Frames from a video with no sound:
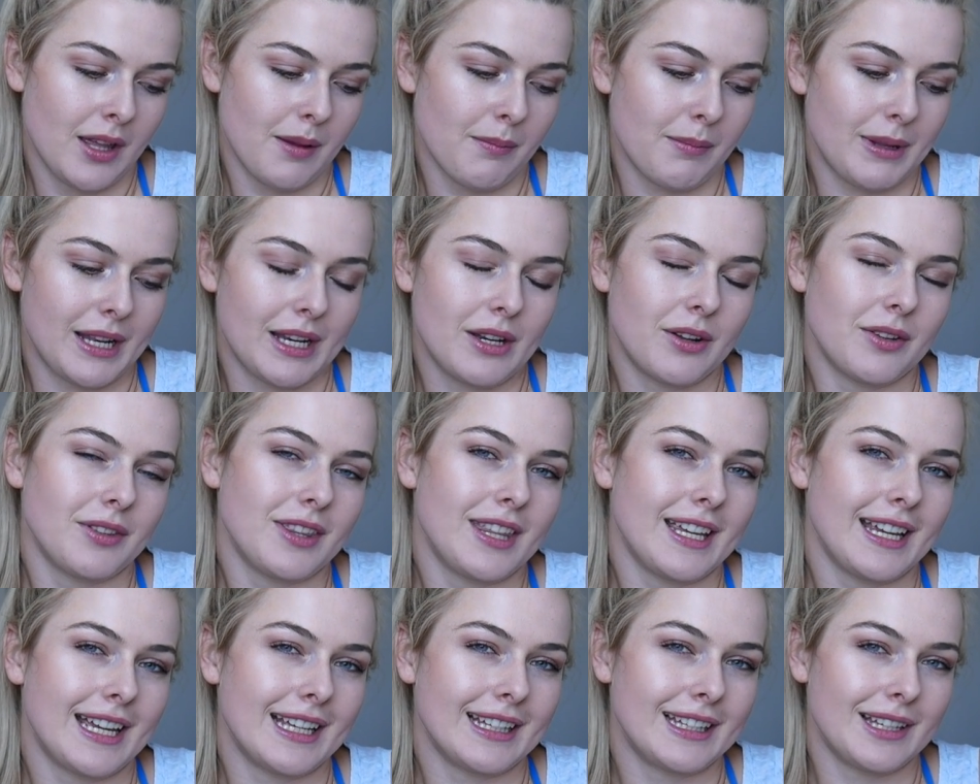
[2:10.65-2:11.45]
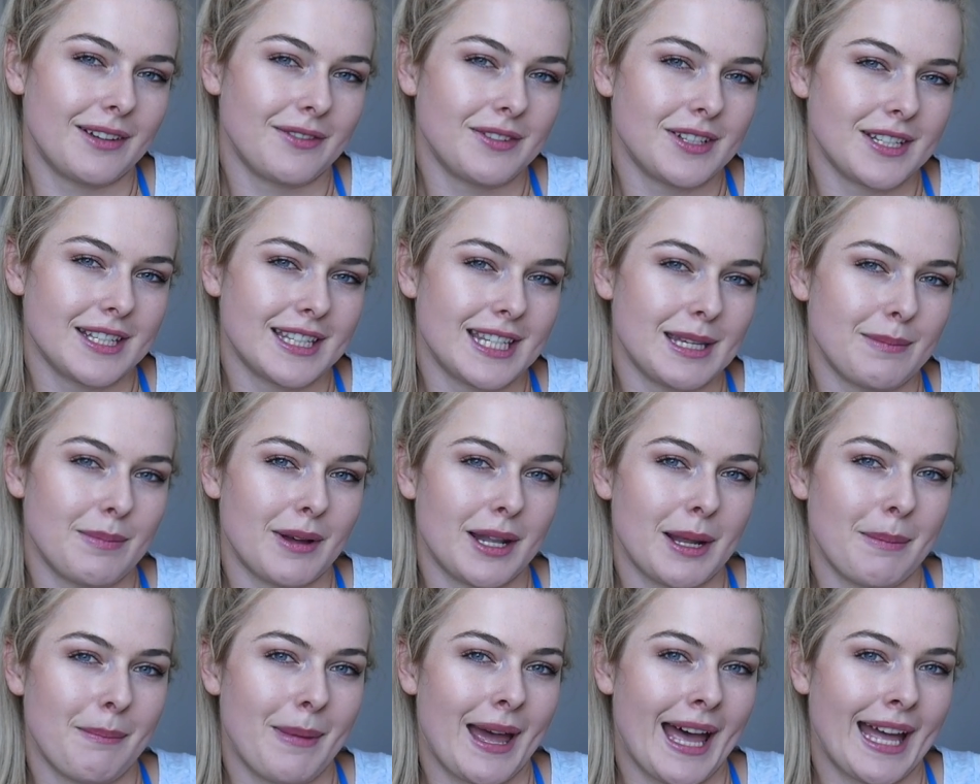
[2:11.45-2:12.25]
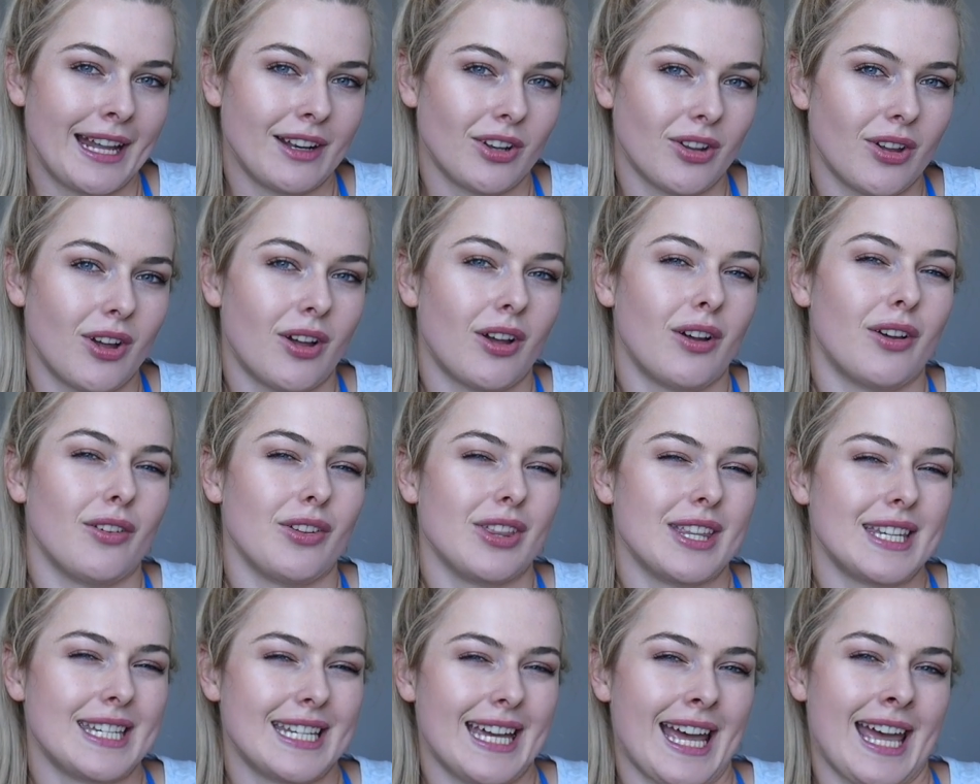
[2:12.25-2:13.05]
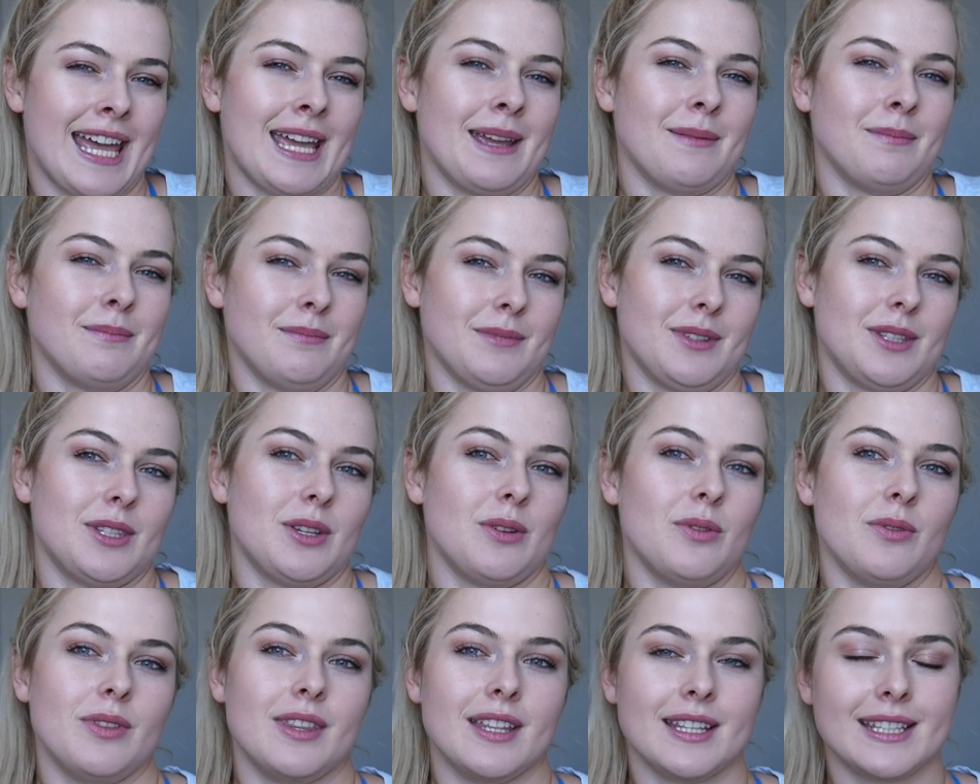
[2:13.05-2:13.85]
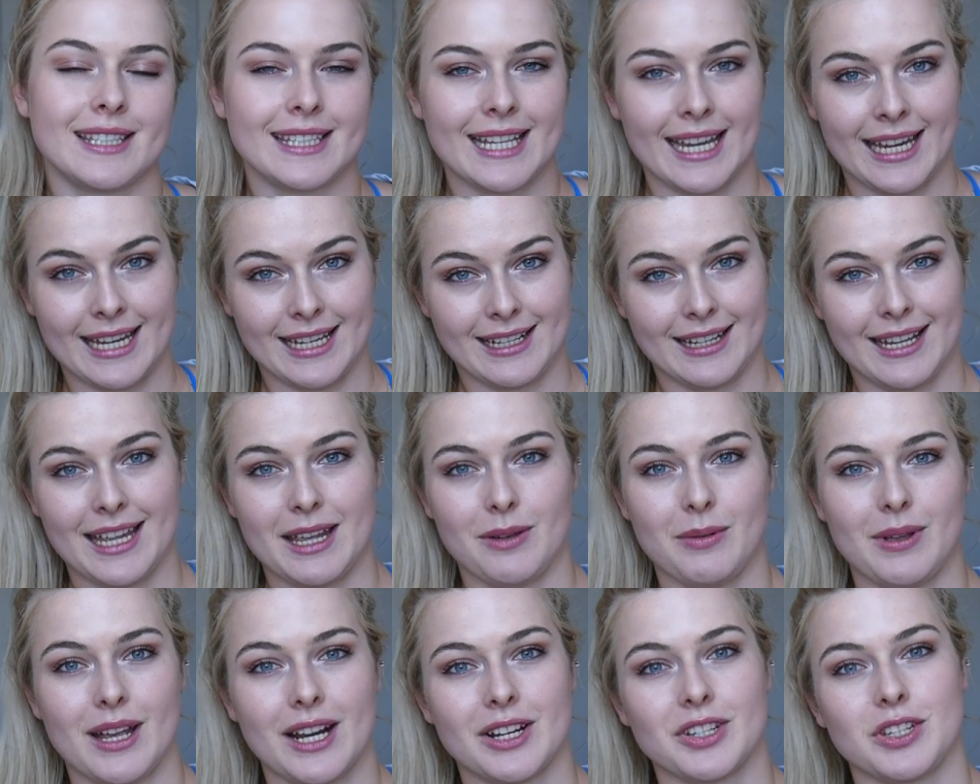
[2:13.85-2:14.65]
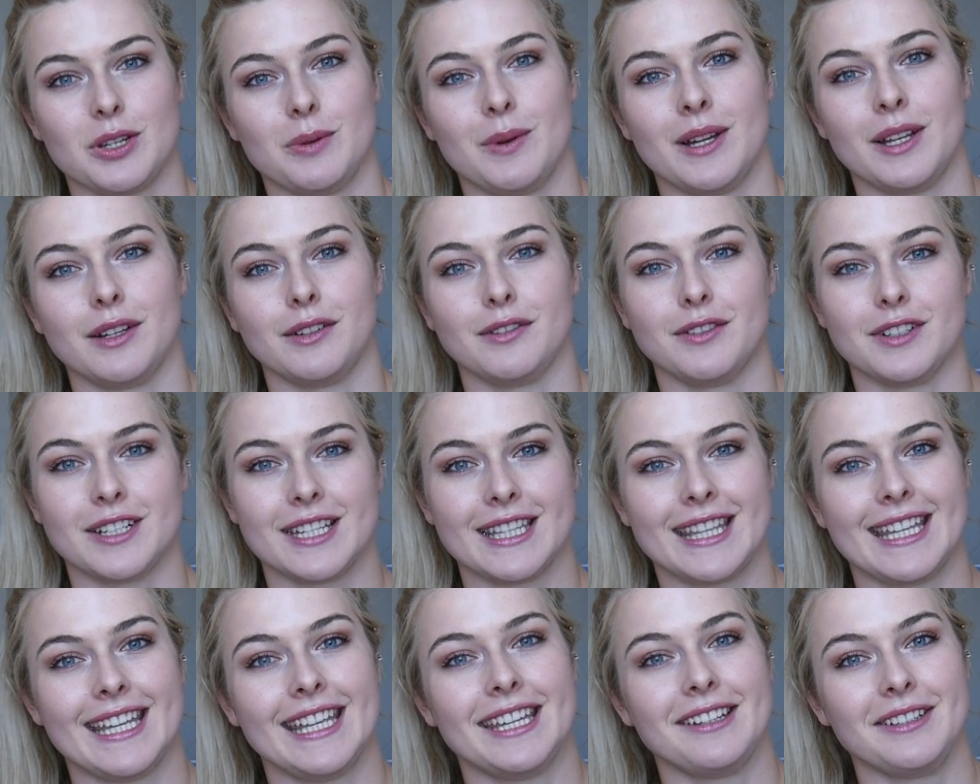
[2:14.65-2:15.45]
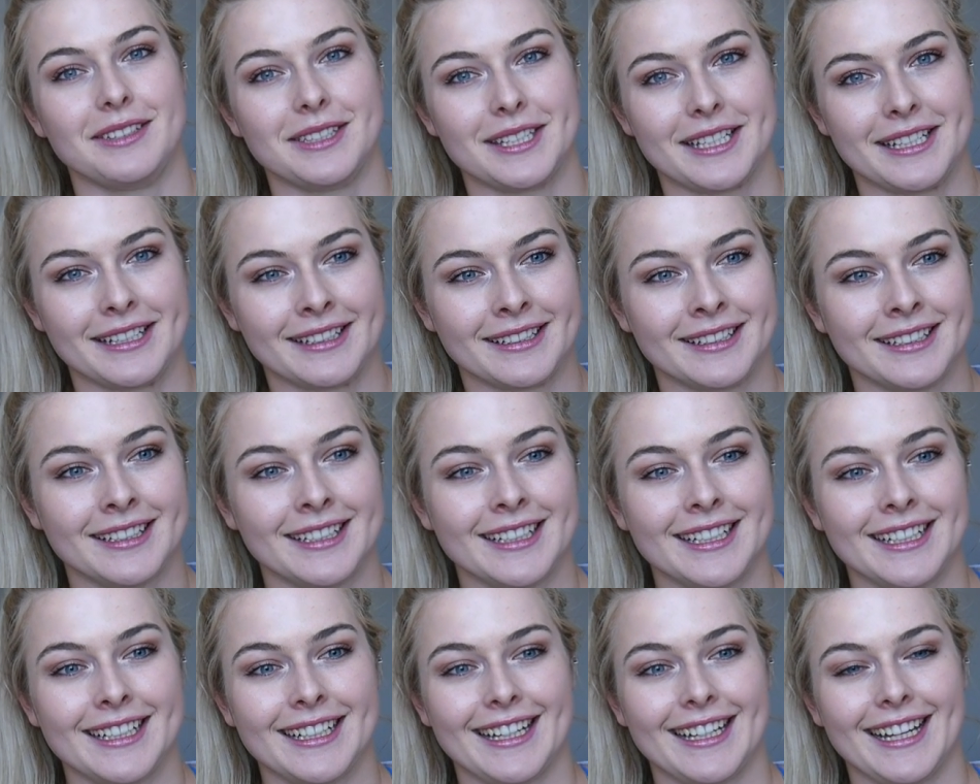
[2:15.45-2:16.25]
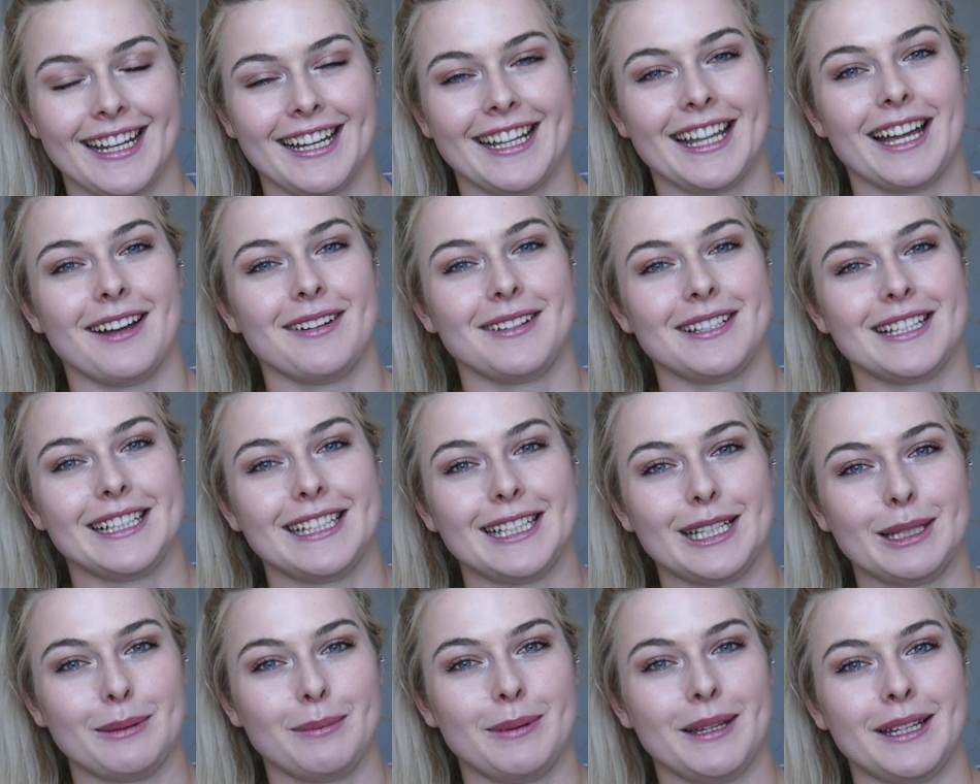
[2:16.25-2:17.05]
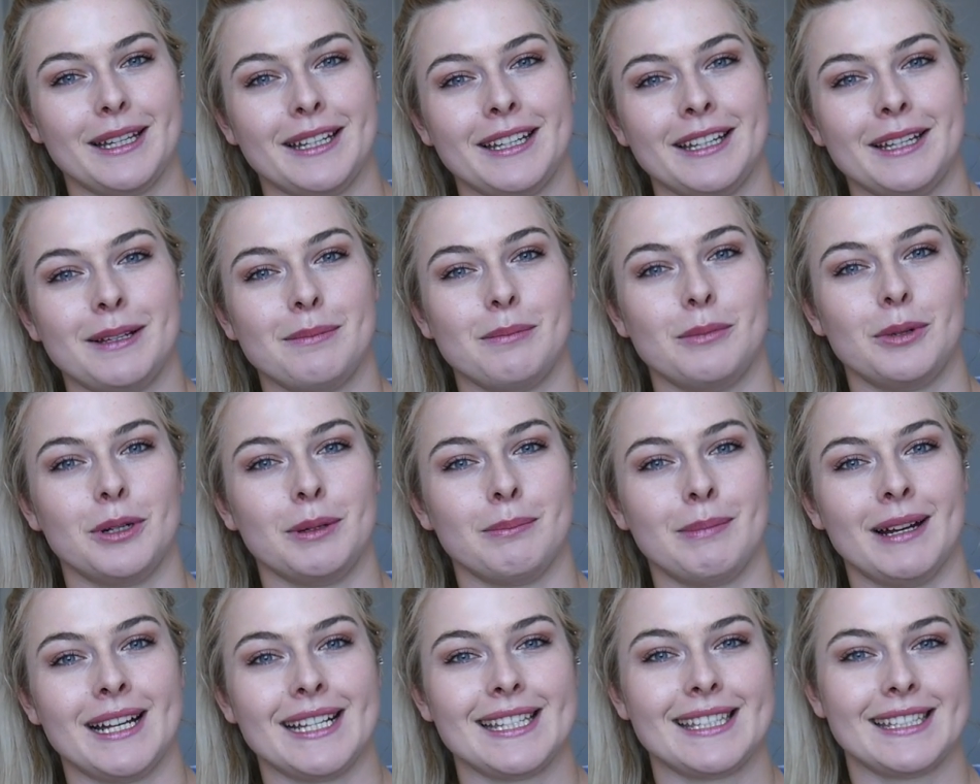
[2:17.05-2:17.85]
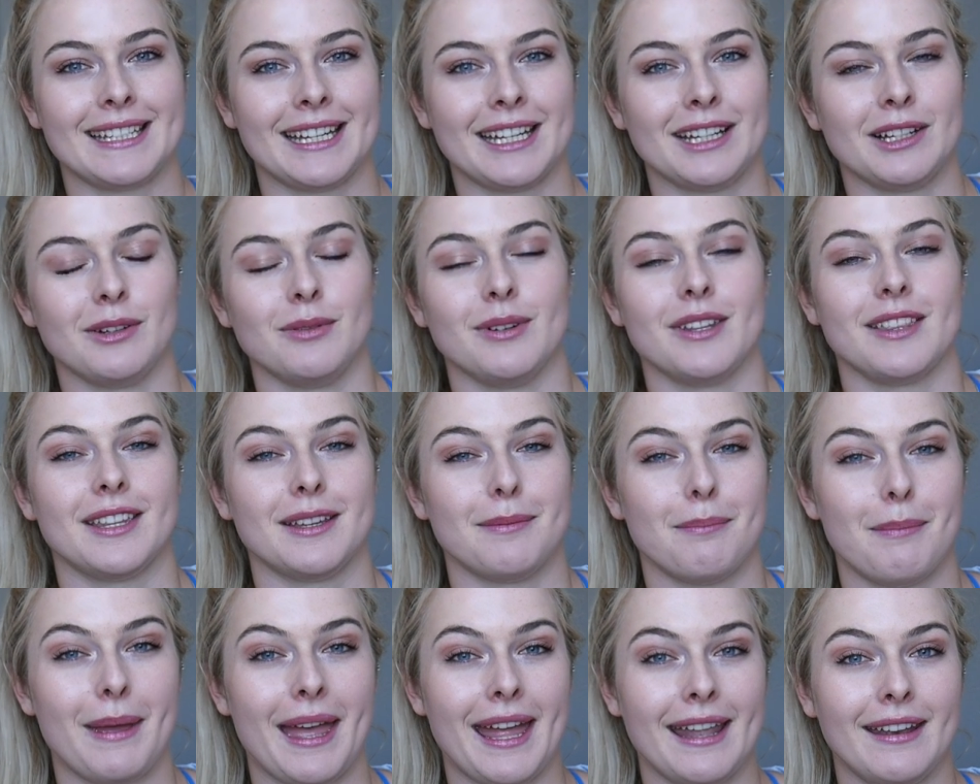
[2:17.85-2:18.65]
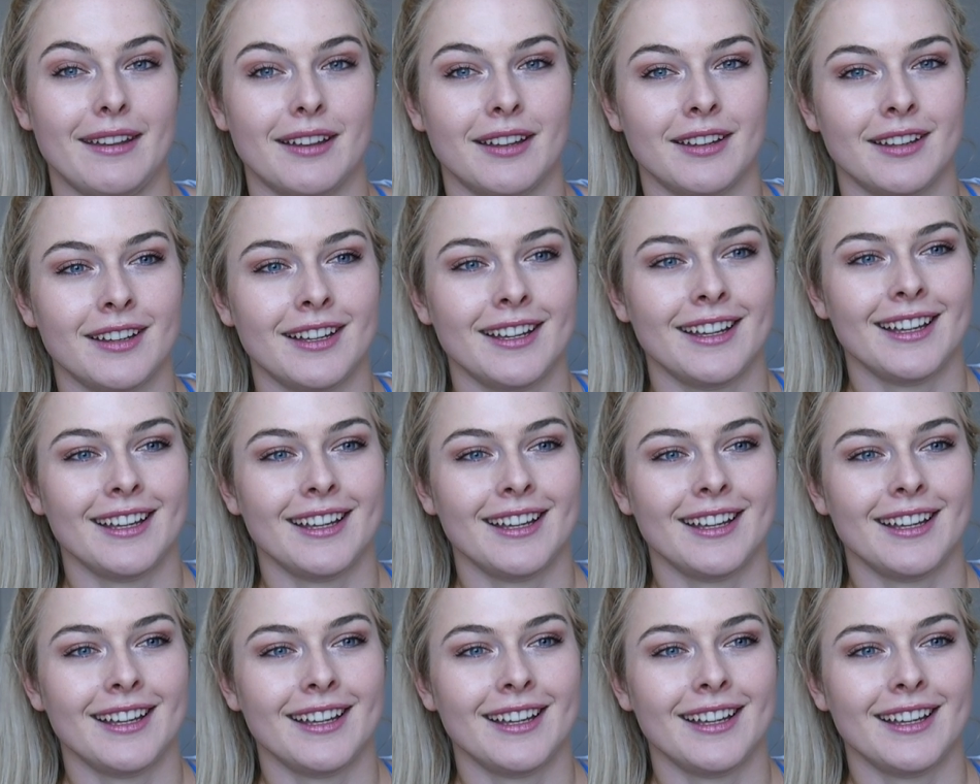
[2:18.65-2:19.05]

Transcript: But I don't think I love to sleep on a mat all the time. So the second night we actually went over to the Hilton and that was a little bit more my style with a bed.